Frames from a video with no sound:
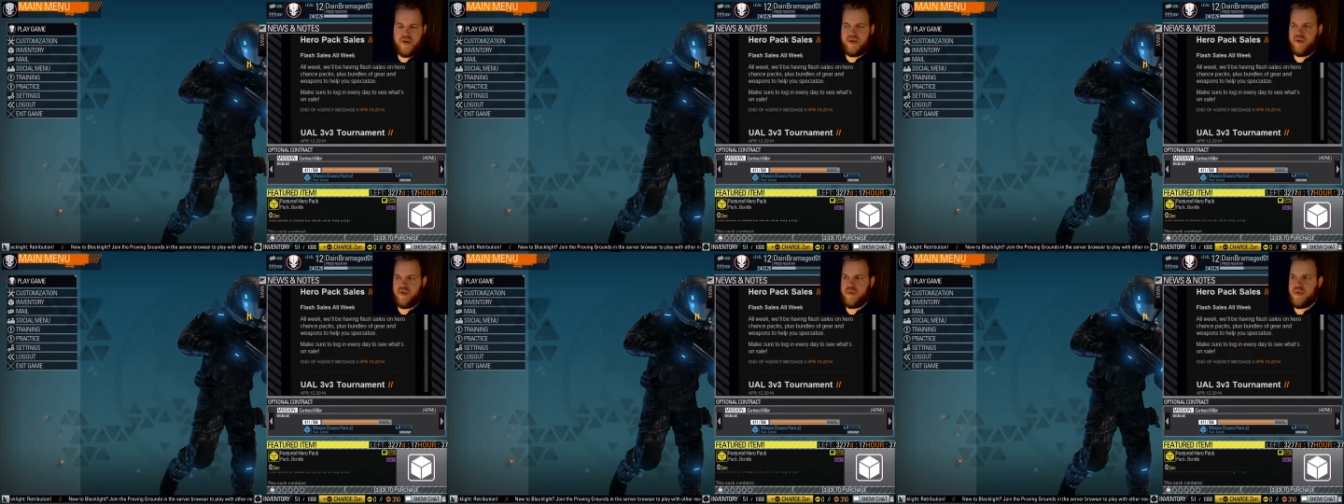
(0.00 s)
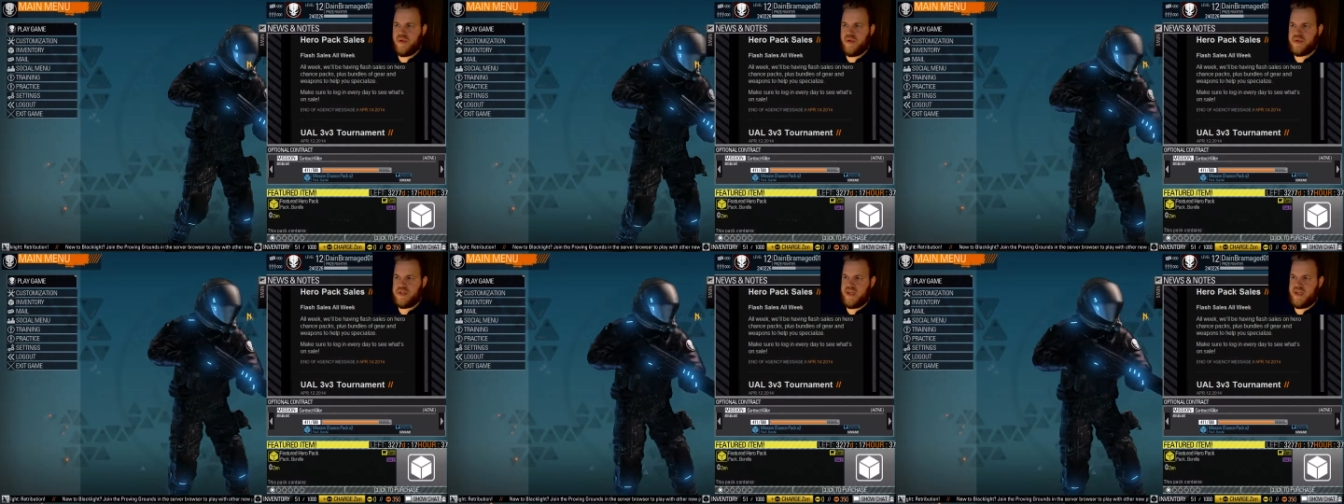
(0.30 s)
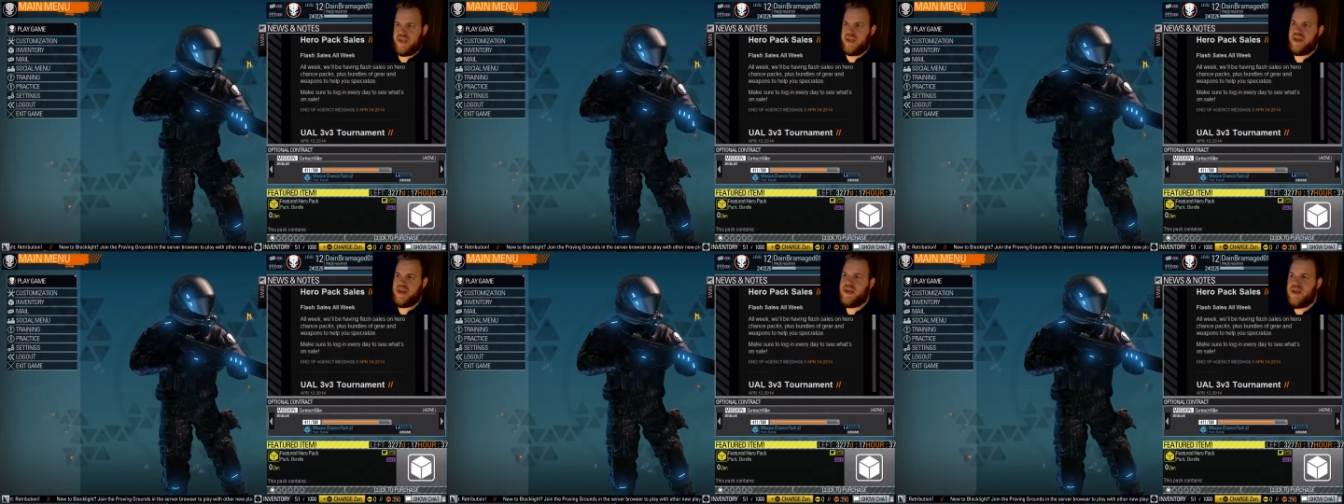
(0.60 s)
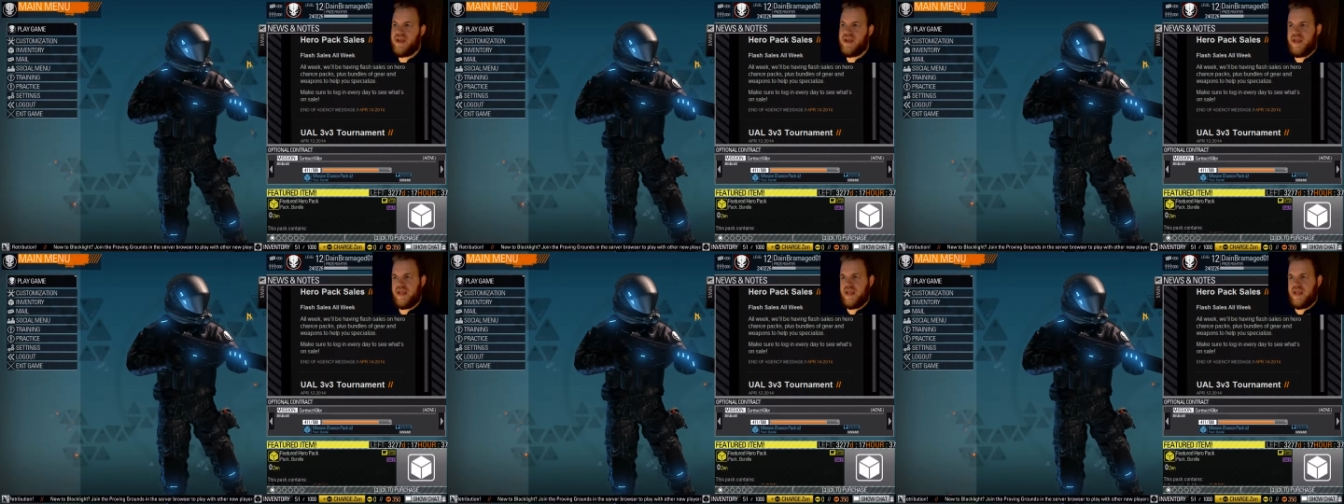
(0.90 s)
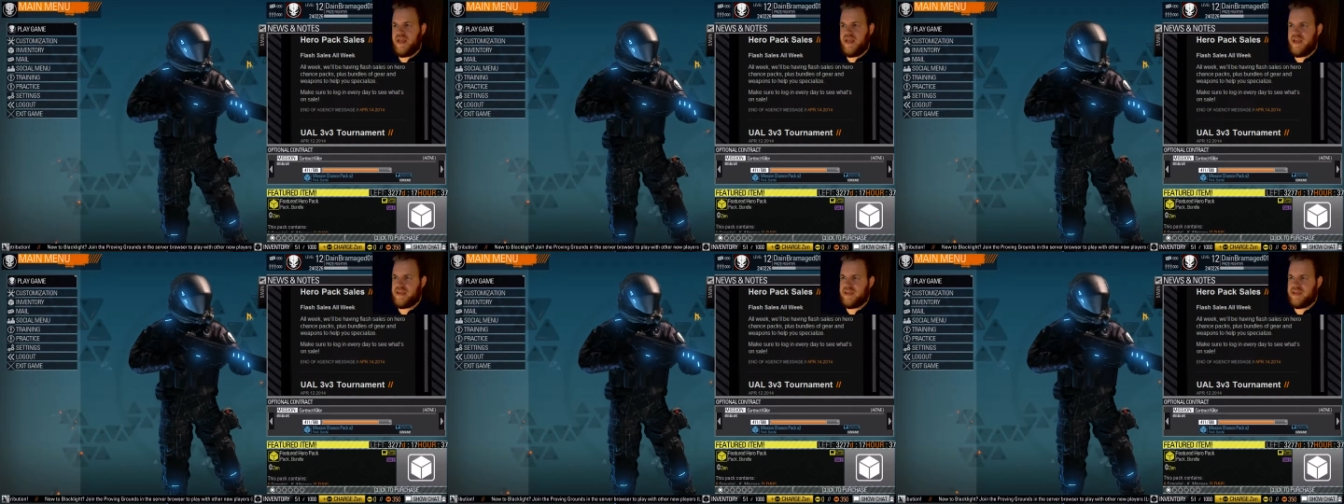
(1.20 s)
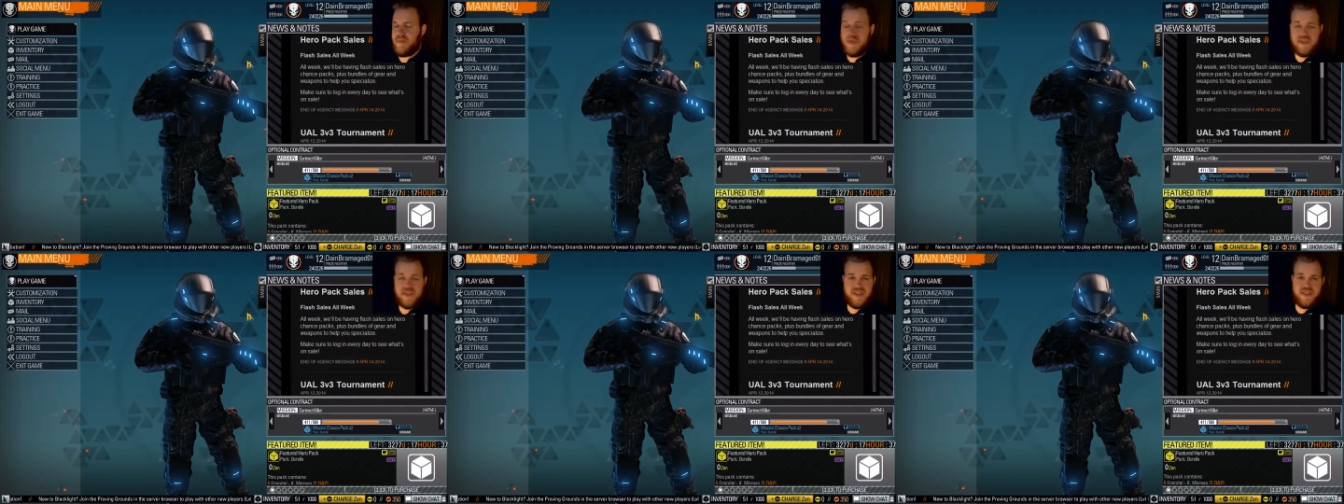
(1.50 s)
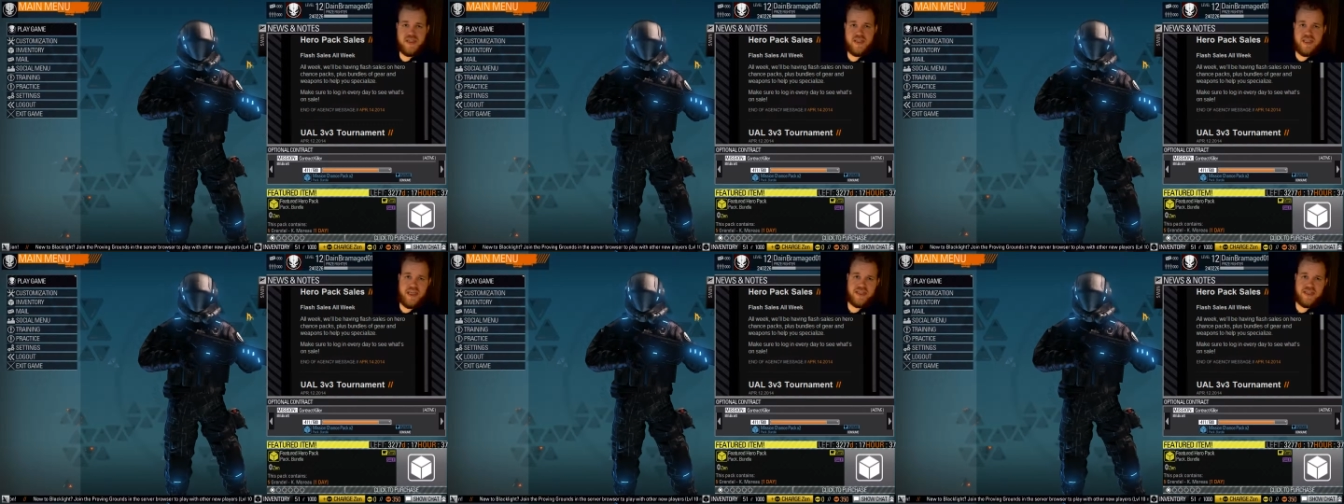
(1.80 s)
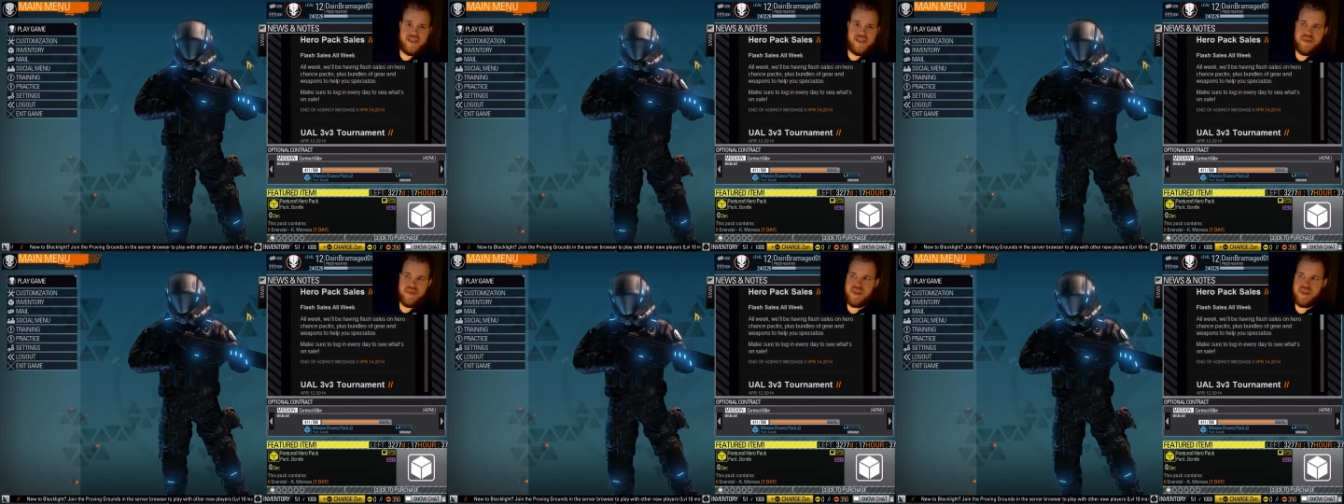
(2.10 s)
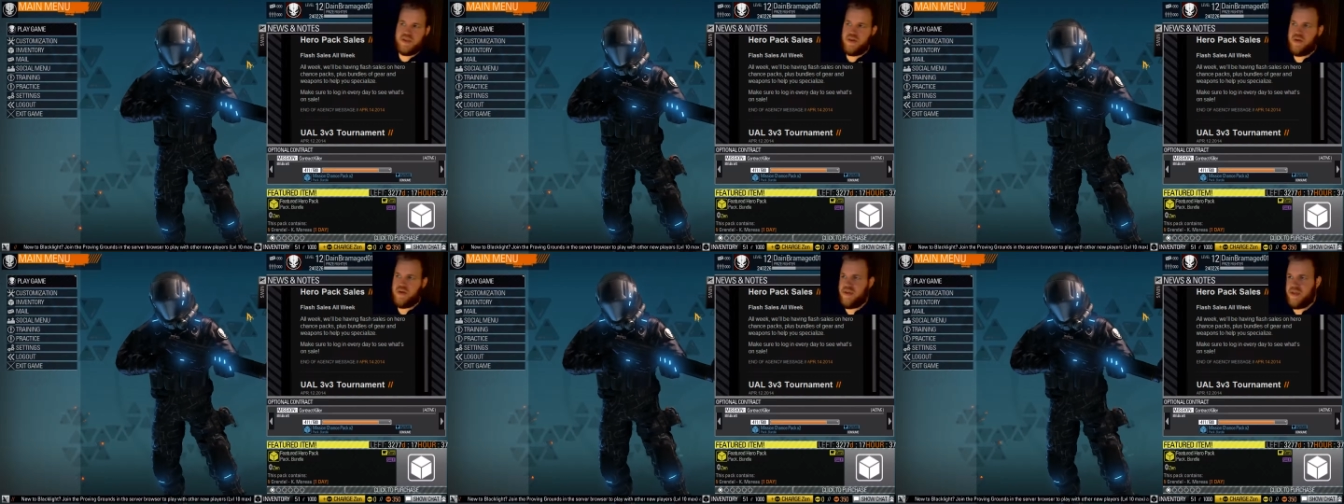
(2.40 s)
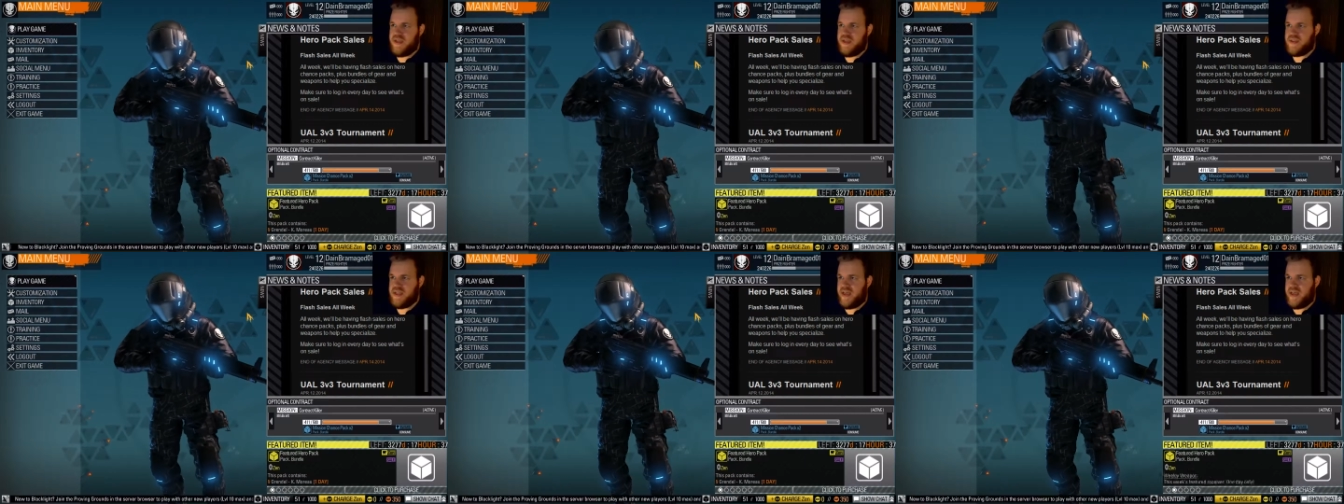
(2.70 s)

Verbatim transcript: Retribution. And I mentioned in the last episode that